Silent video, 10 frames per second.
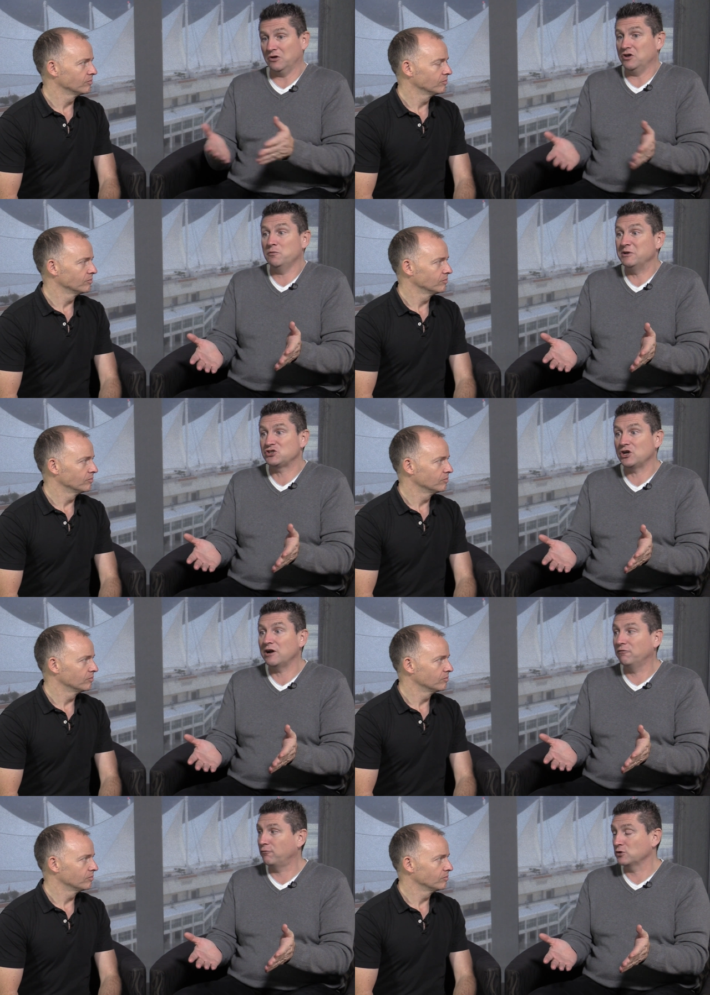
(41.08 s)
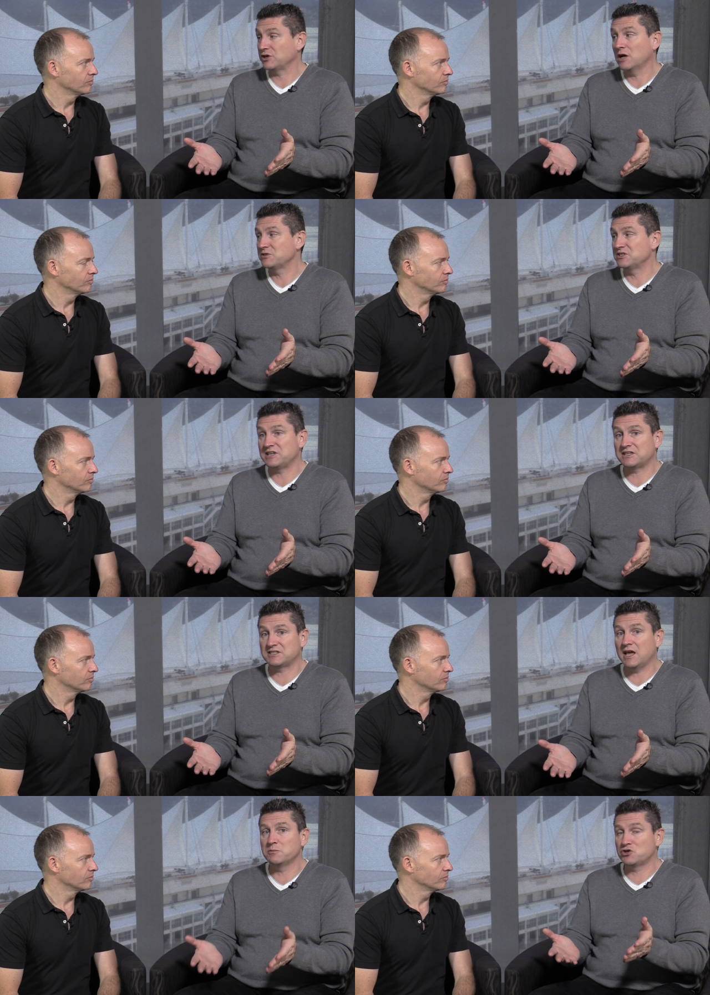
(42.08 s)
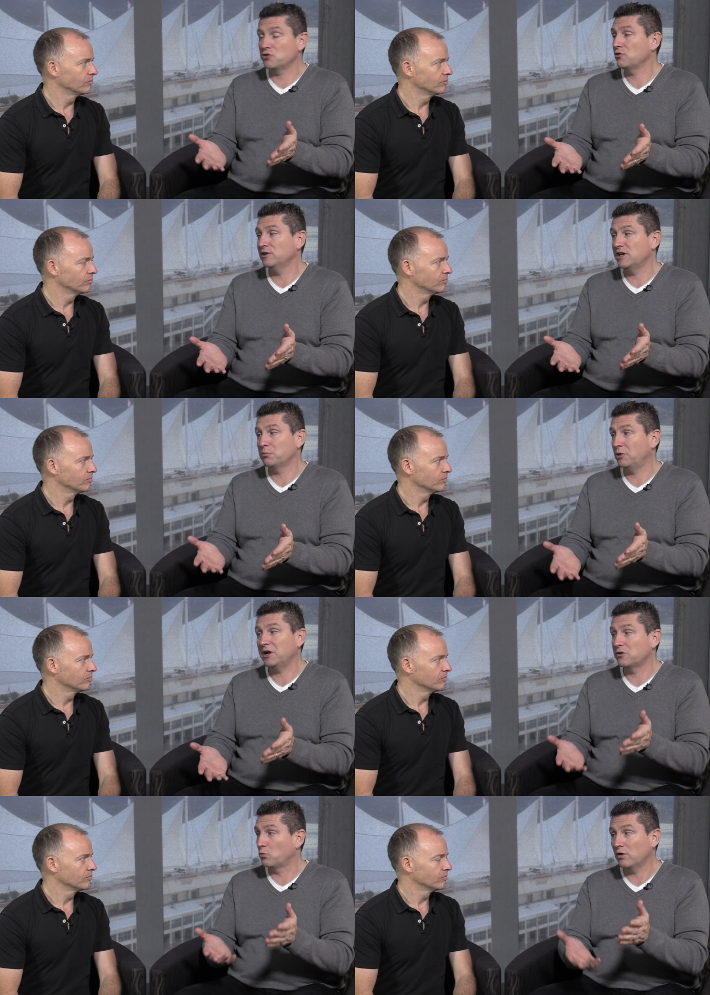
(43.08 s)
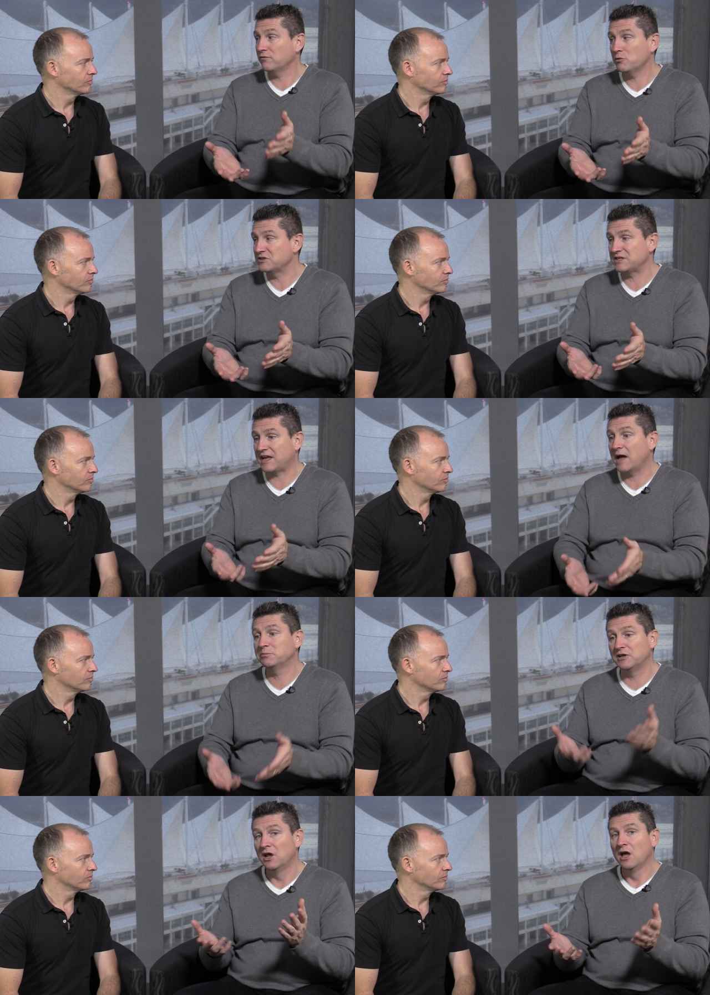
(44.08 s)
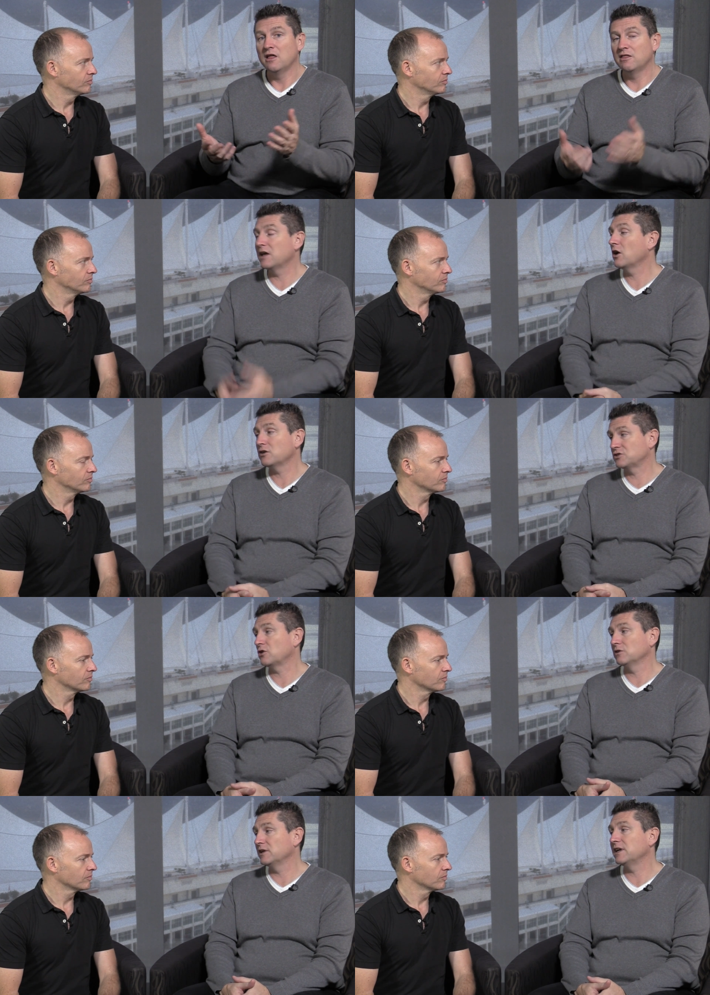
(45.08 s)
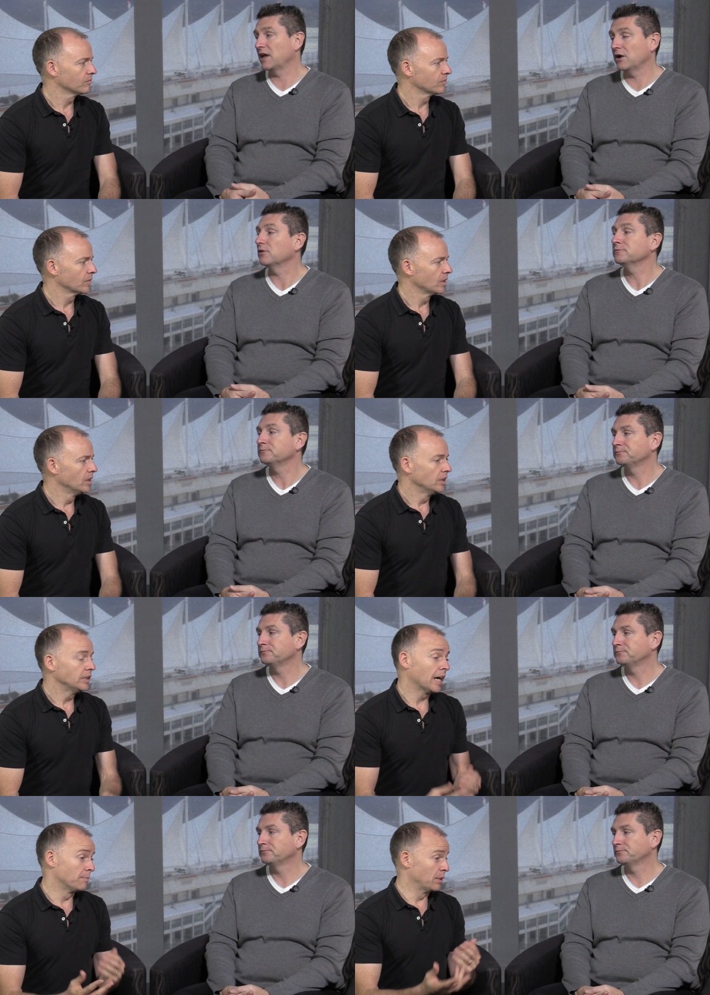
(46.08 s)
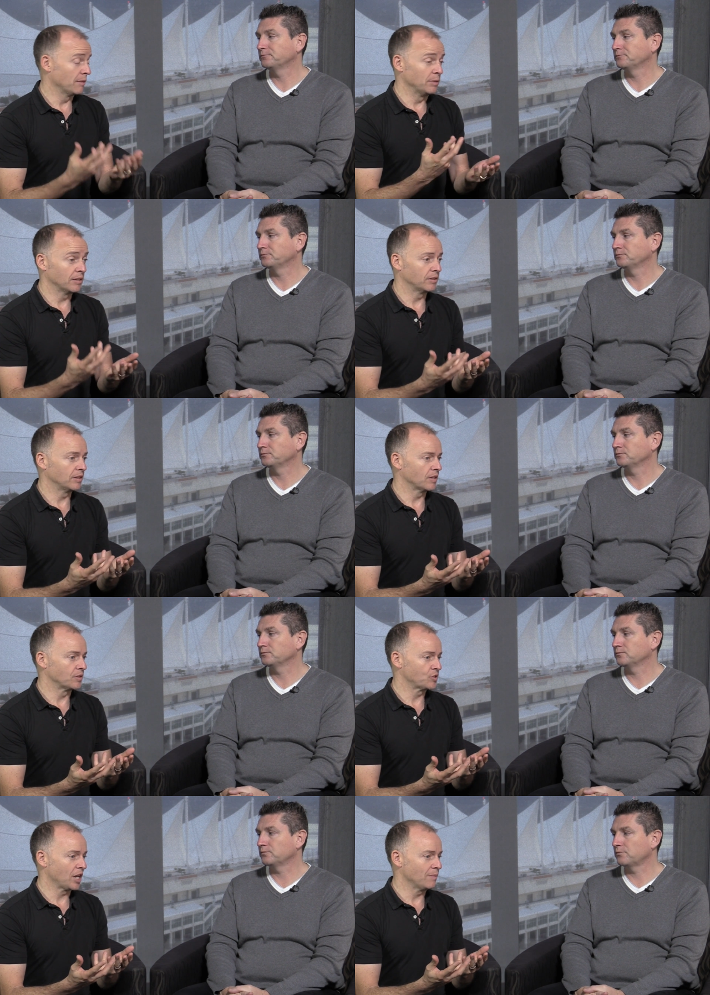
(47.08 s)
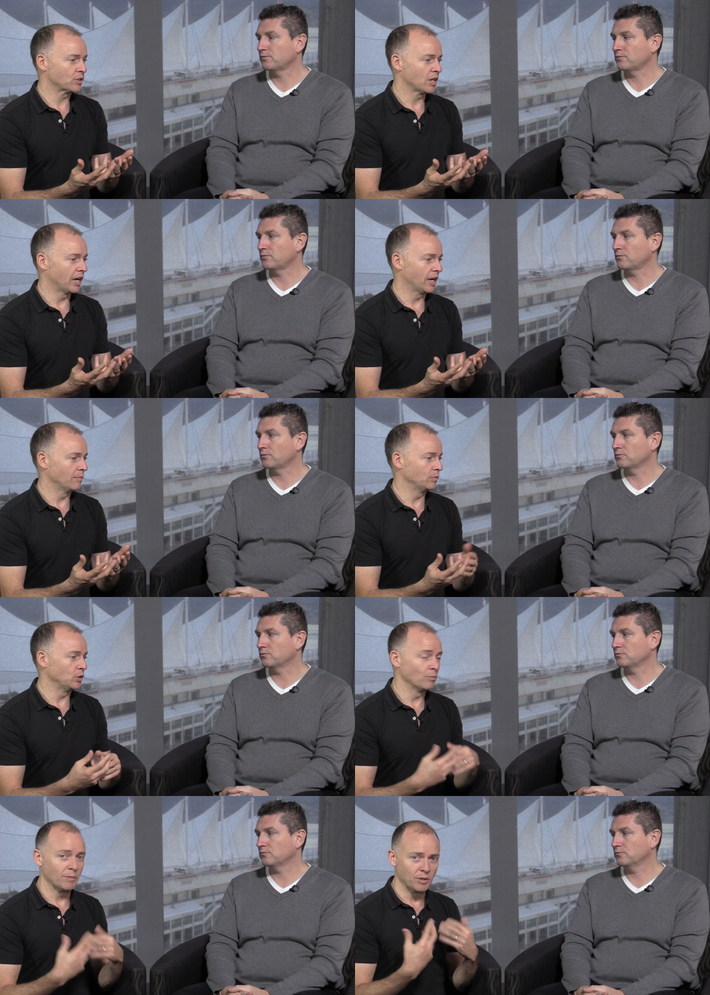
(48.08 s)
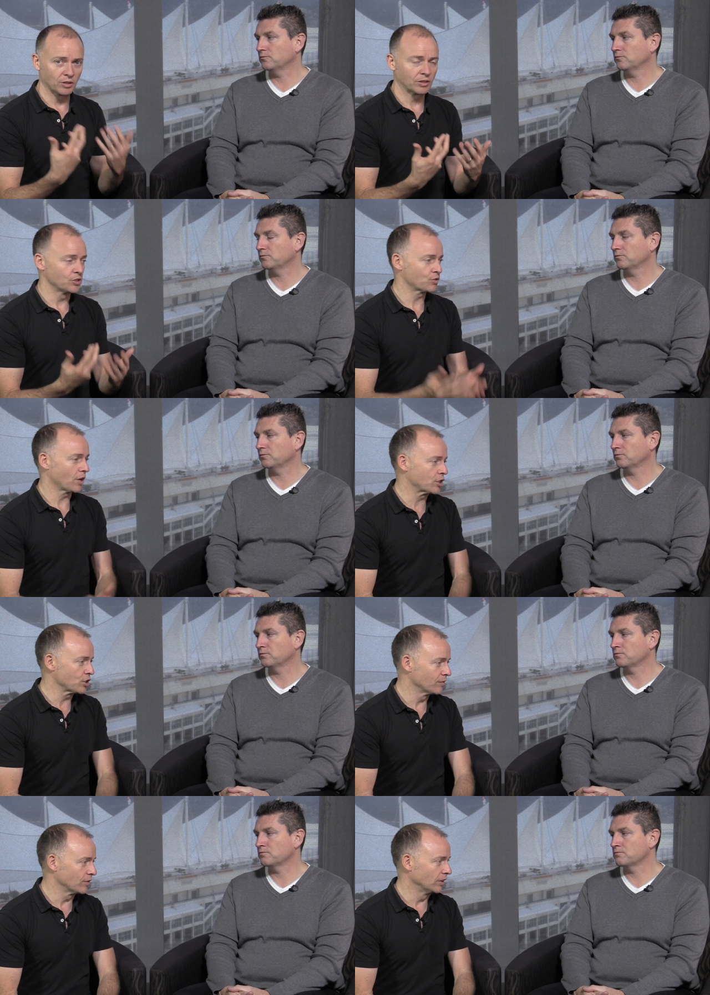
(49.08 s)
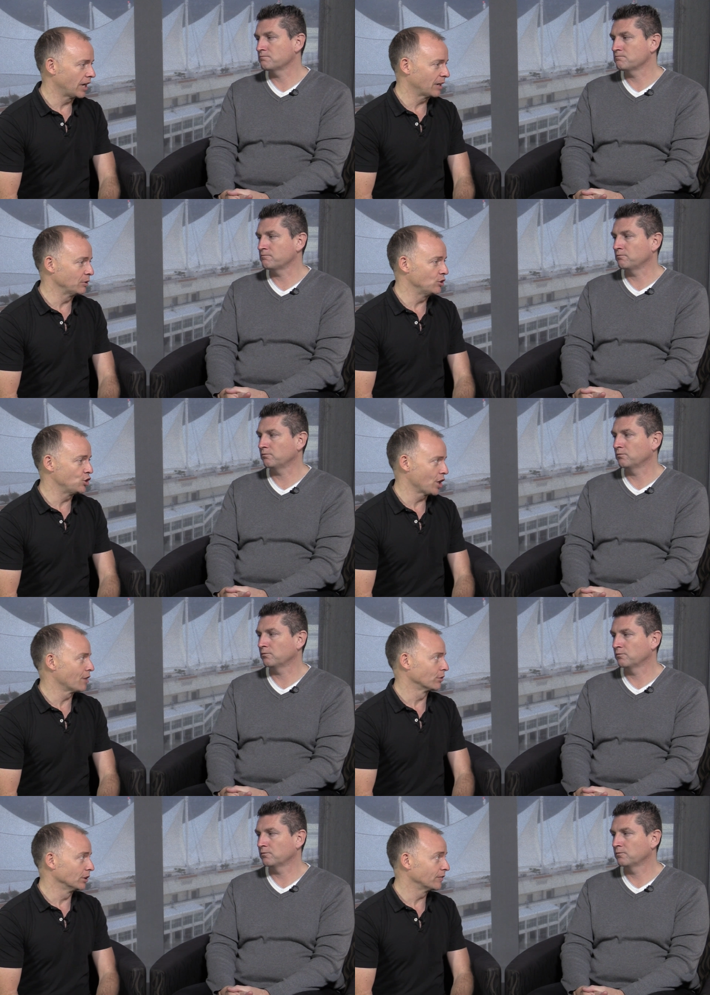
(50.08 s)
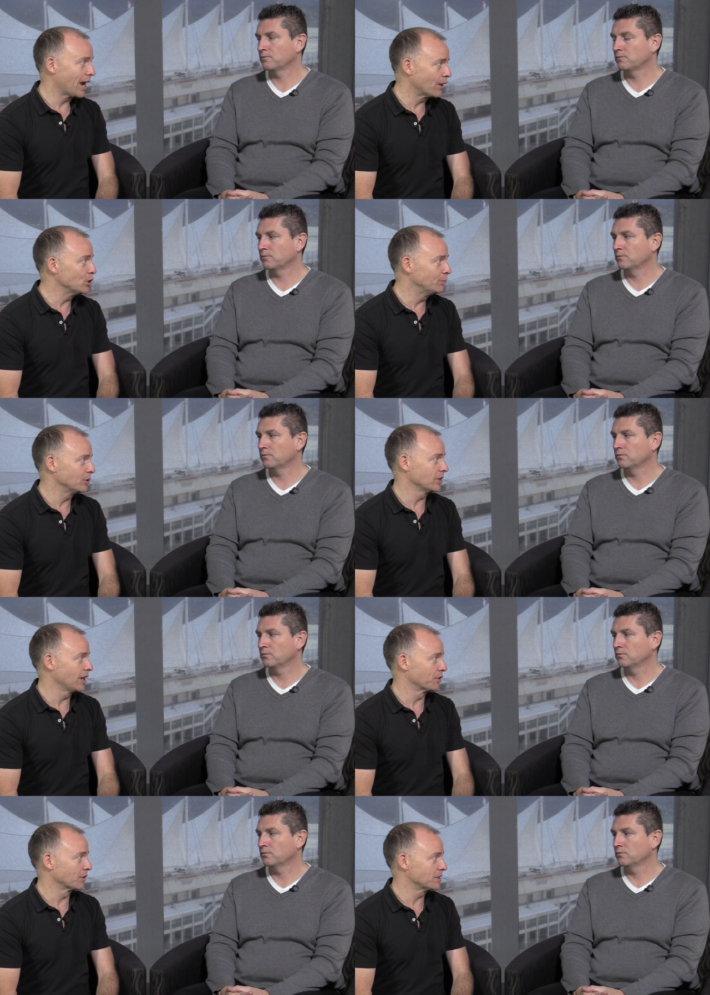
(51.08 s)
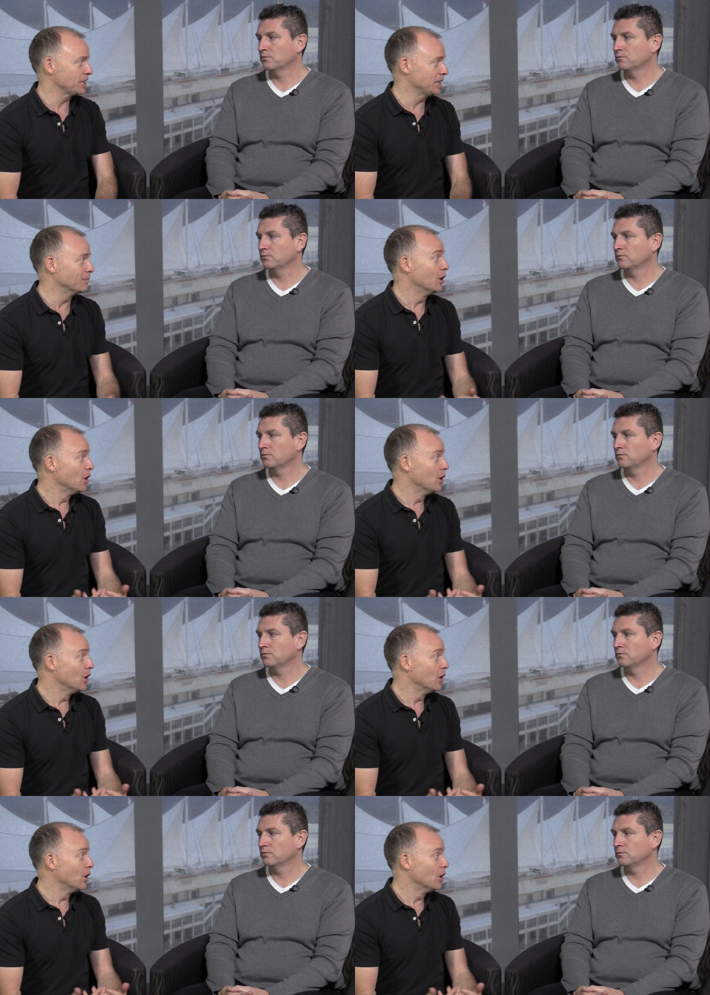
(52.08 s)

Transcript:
Speaker 1: you've been shut out four times in six games. You're the leading player. One of them is the captain. They got to start leading here.
Speaker 2: Yeah, but I mean, at the, at the same time, you know, maybe the construction of the lineup in general, of how you put together a team